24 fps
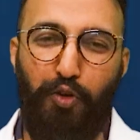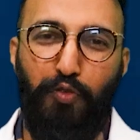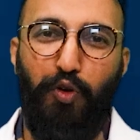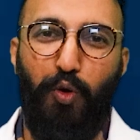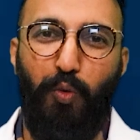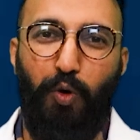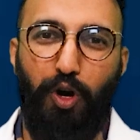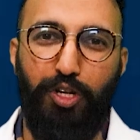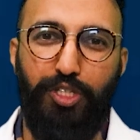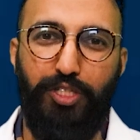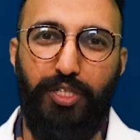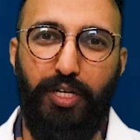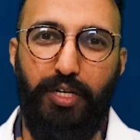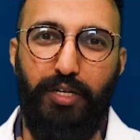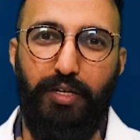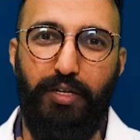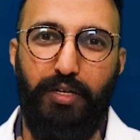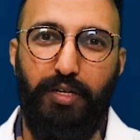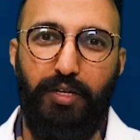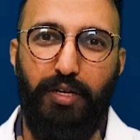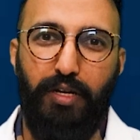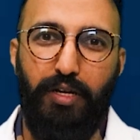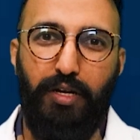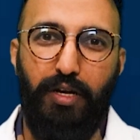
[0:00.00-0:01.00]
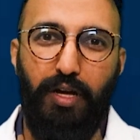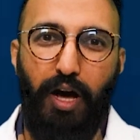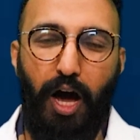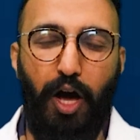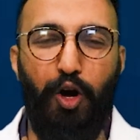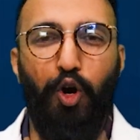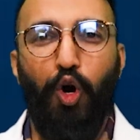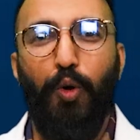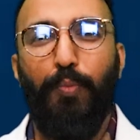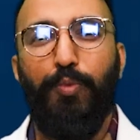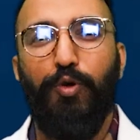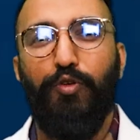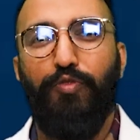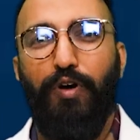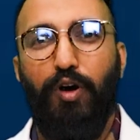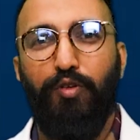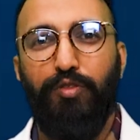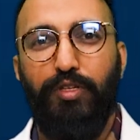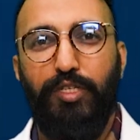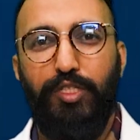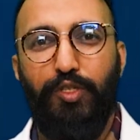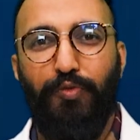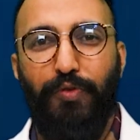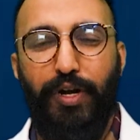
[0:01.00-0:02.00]
you for watching. I hope you
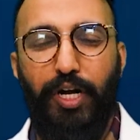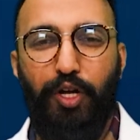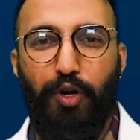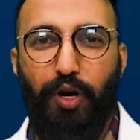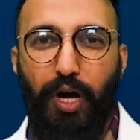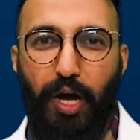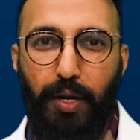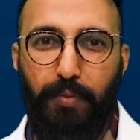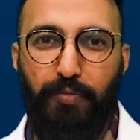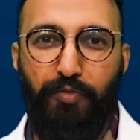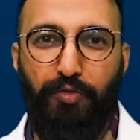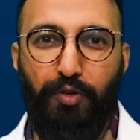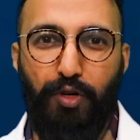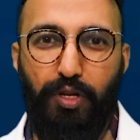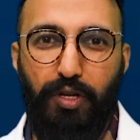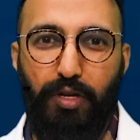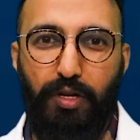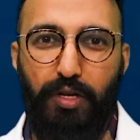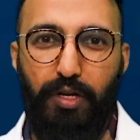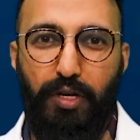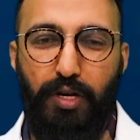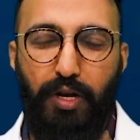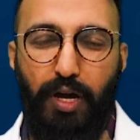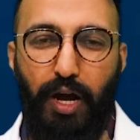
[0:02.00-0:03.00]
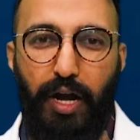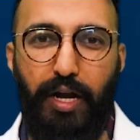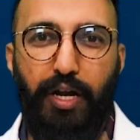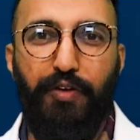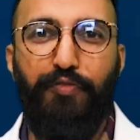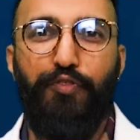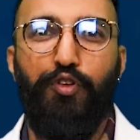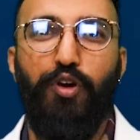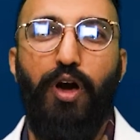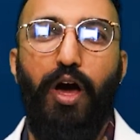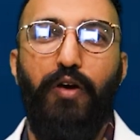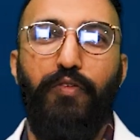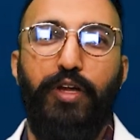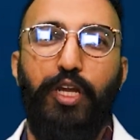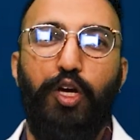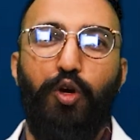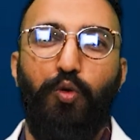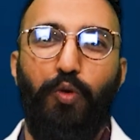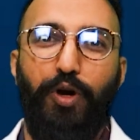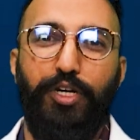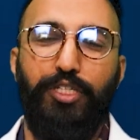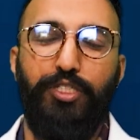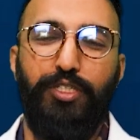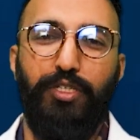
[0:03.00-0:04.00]
found this video helpful. And if you have any
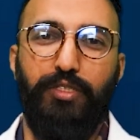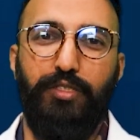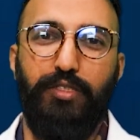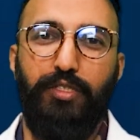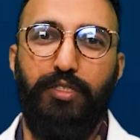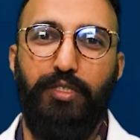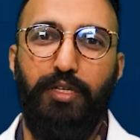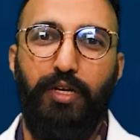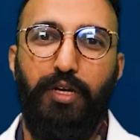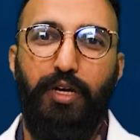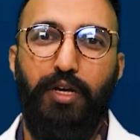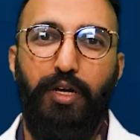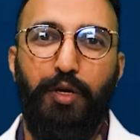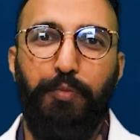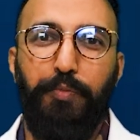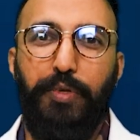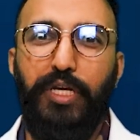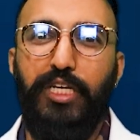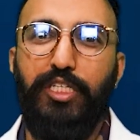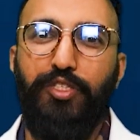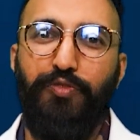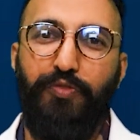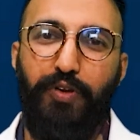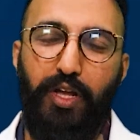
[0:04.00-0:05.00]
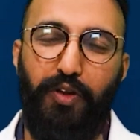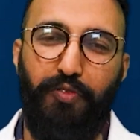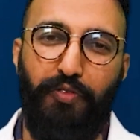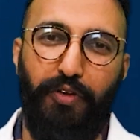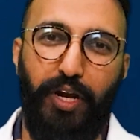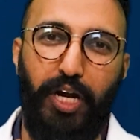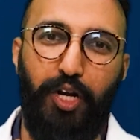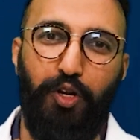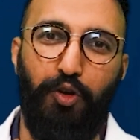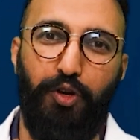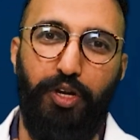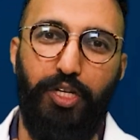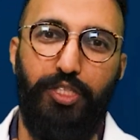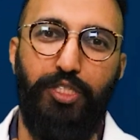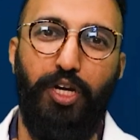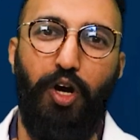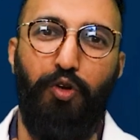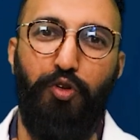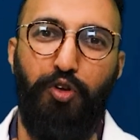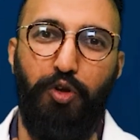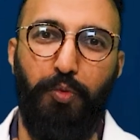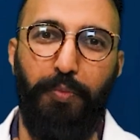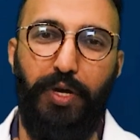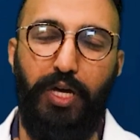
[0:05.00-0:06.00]
questions, please feel free to reach
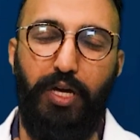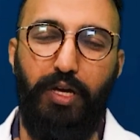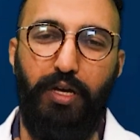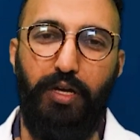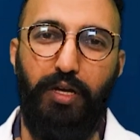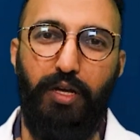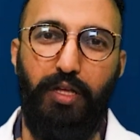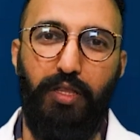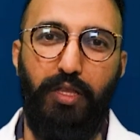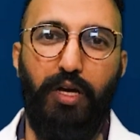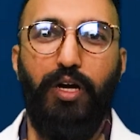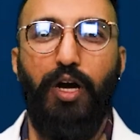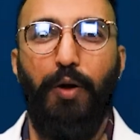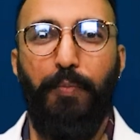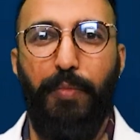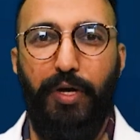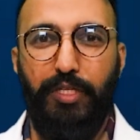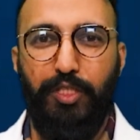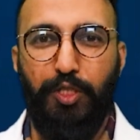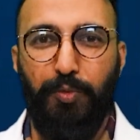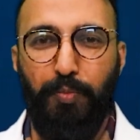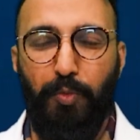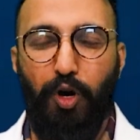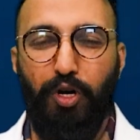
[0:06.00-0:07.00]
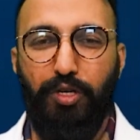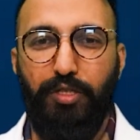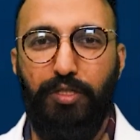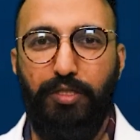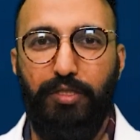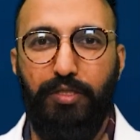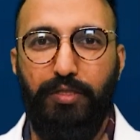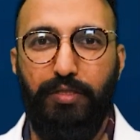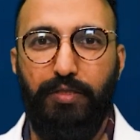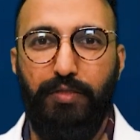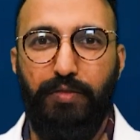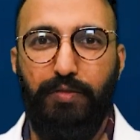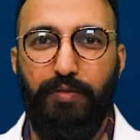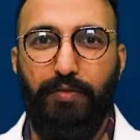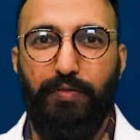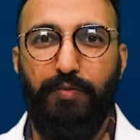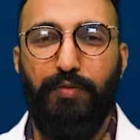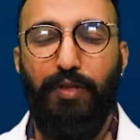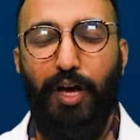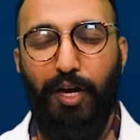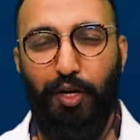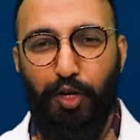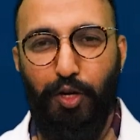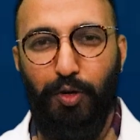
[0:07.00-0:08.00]
out to me in the comments box.
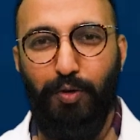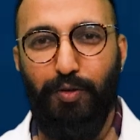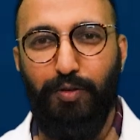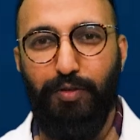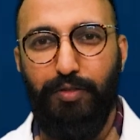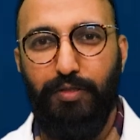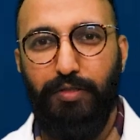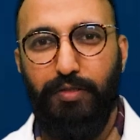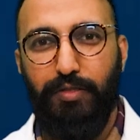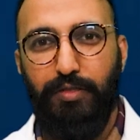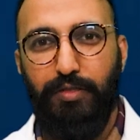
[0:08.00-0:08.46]
Thank you.